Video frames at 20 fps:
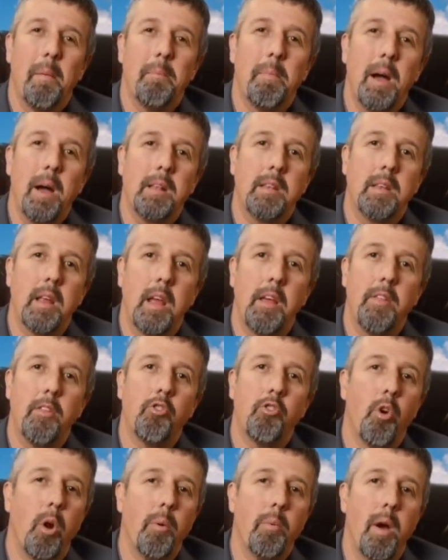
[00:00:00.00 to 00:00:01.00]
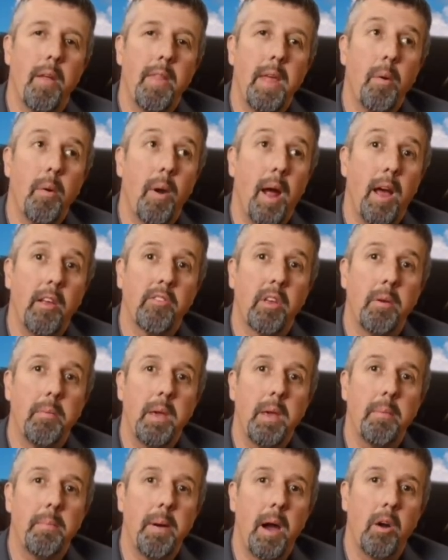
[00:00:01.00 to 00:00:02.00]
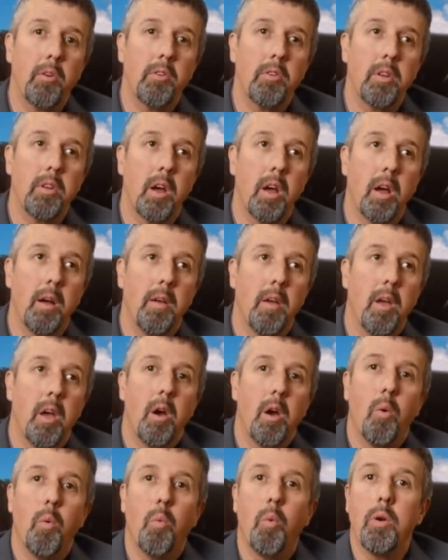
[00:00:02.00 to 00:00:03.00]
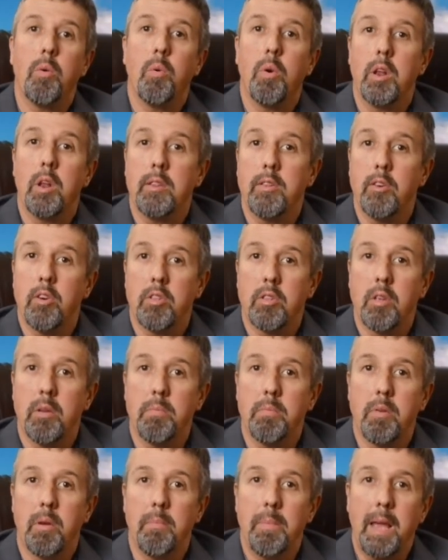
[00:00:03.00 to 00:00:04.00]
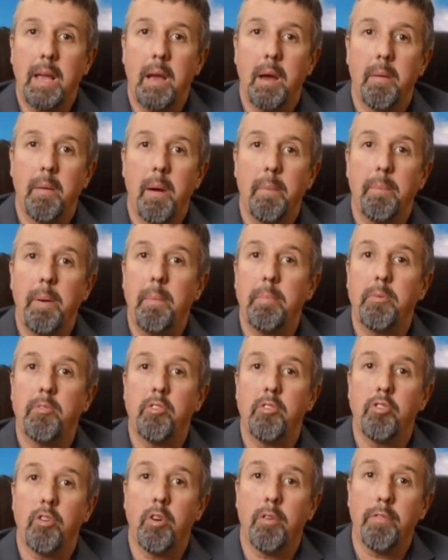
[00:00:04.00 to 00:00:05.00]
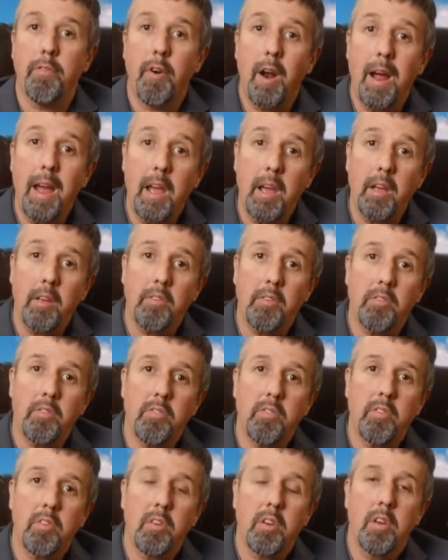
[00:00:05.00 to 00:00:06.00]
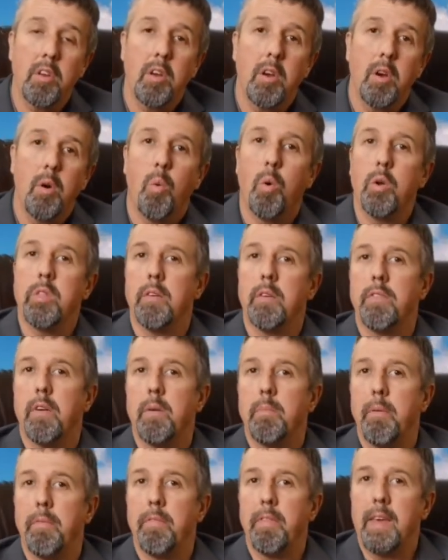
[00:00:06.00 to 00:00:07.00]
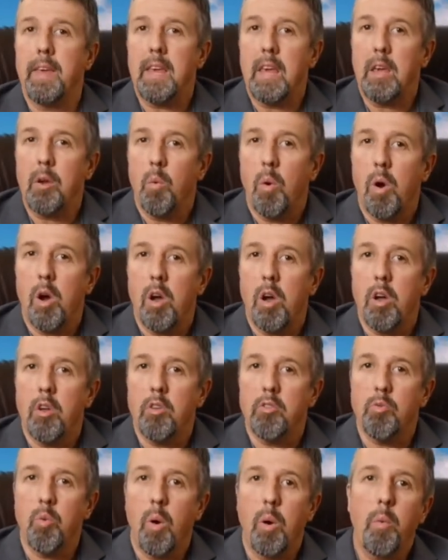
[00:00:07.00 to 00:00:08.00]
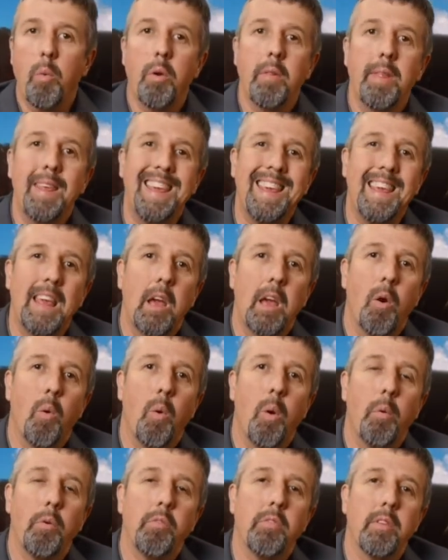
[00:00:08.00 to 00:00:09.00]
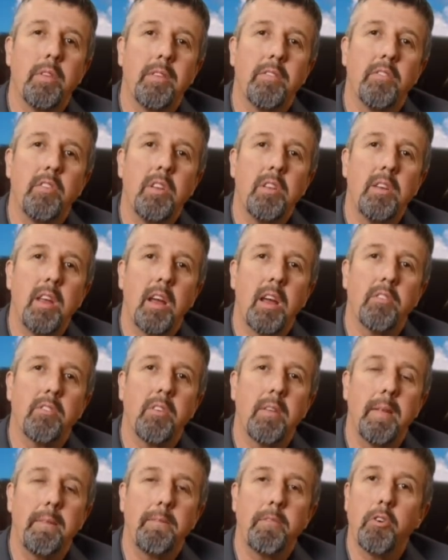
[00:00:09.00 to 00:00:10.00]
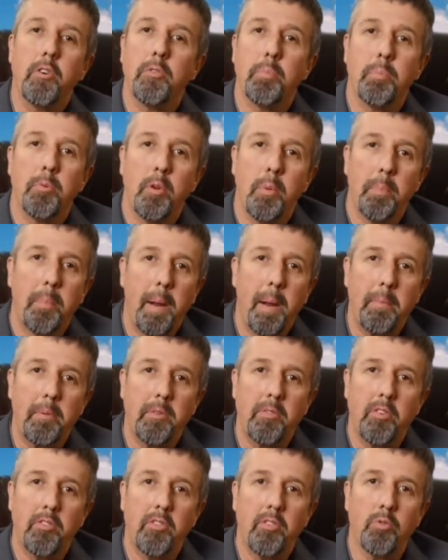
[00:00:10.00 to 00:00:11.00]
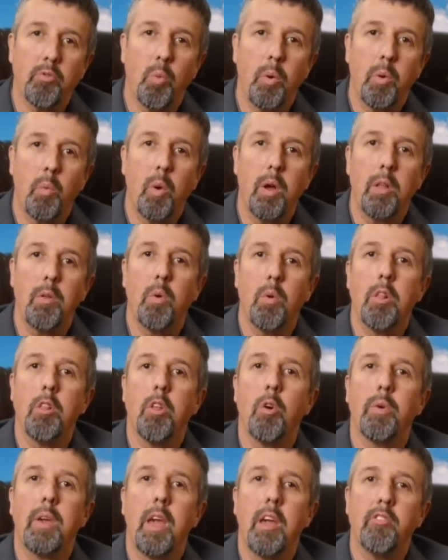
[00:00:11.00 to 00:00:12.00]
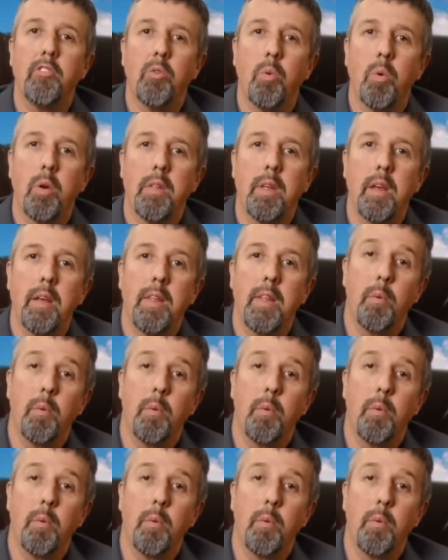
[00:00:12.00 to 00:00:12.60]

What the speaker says: But in the short run, they were asking me about what it took to make a prepositional phrase, what the verb of thinking was, what was the syntax of the first two prepositions, what location were they?